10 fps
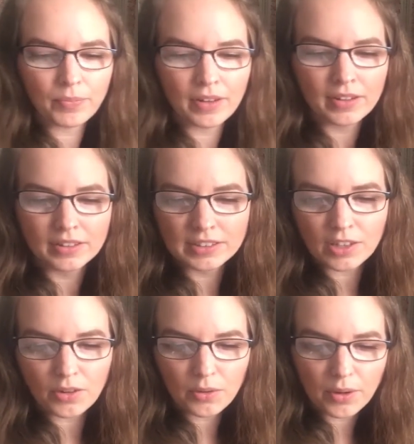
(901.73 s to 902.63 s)

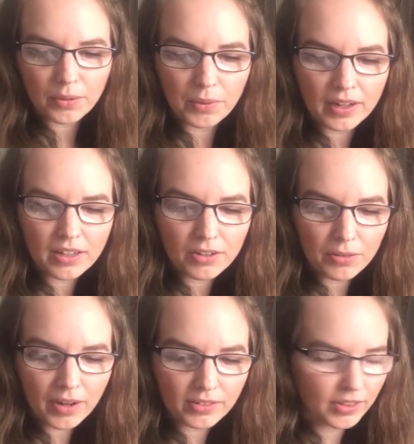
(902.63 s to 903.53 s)
So when you
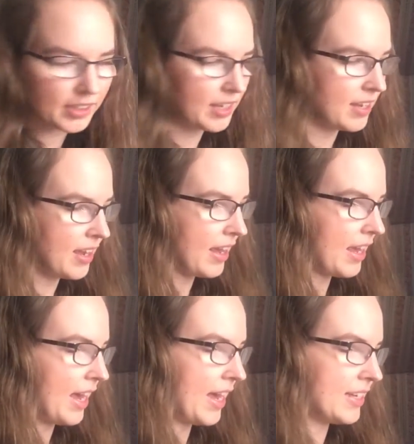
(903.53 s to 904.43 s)
are looking
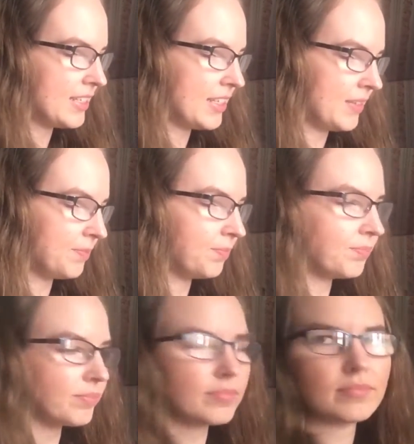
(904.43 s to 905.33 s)
at
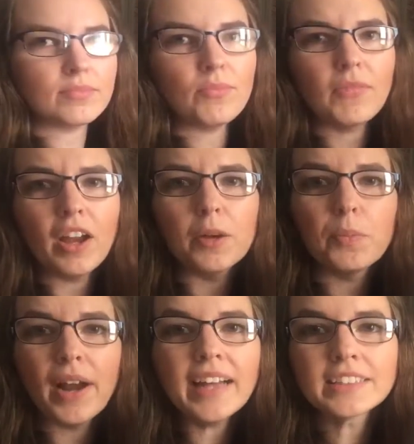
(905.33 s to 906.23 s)
our
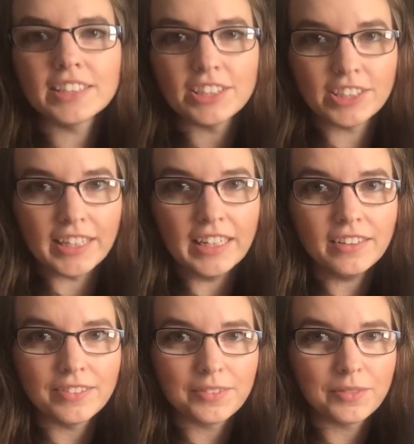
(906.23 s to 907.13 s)
practice sheet,
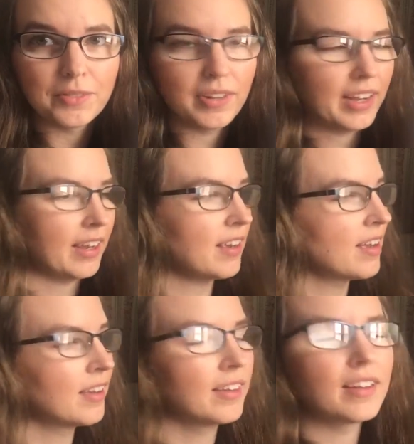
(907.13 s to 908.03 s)
okay,
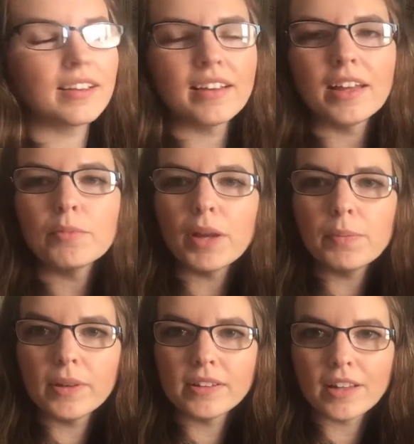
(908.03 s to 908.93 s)
it might
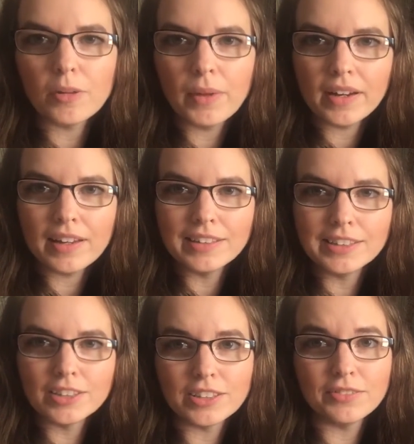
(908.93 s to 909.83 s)
be a little bit
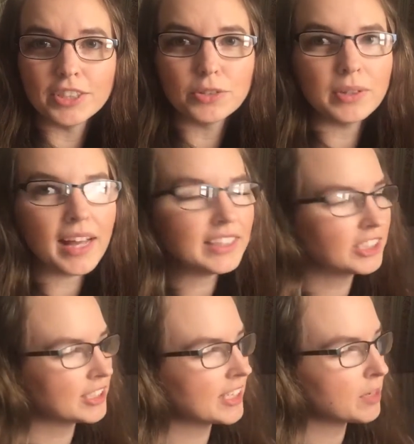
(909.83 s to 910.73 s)
easier to visualize.
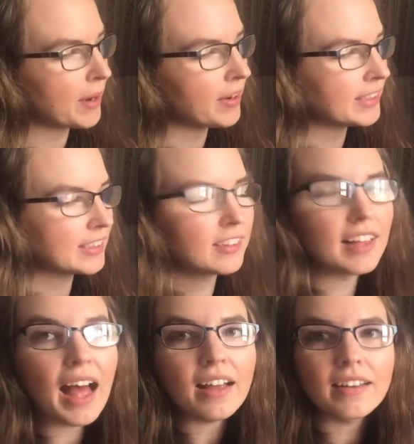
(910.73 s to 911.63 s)
Just think about it's a
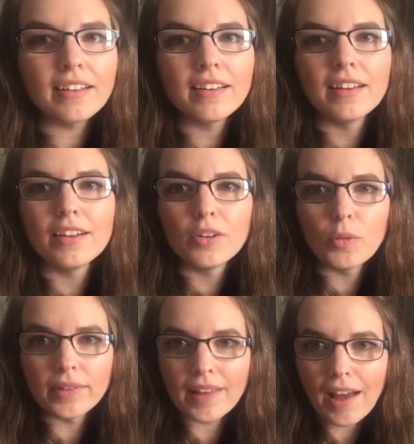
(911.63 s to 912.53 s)
clock
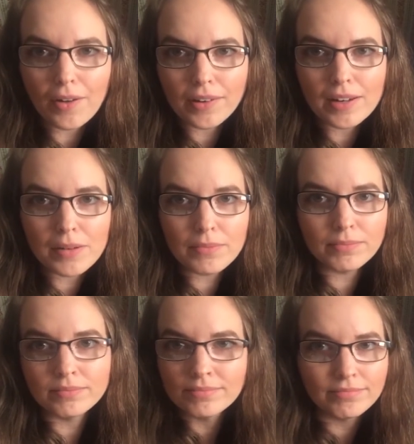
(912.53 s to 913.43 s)
without any
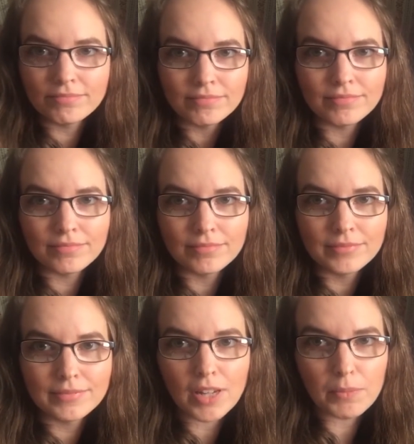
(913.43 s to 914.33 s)

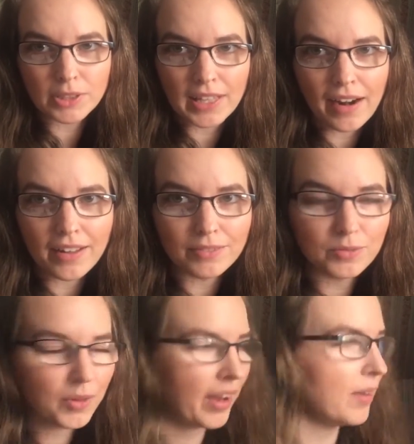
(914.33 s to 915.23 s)
numbers on it,
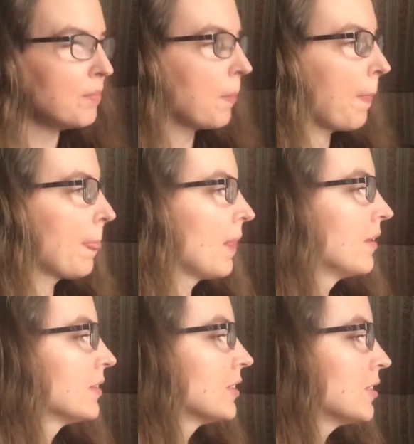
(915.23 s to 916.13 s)
okay?
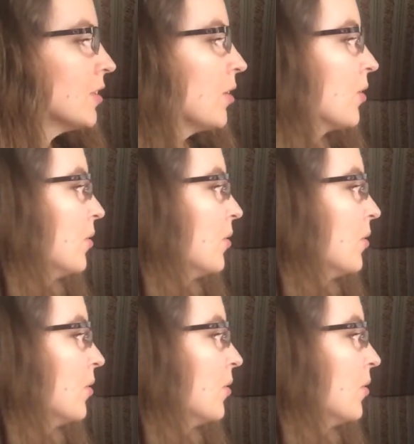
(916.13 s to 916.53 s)
So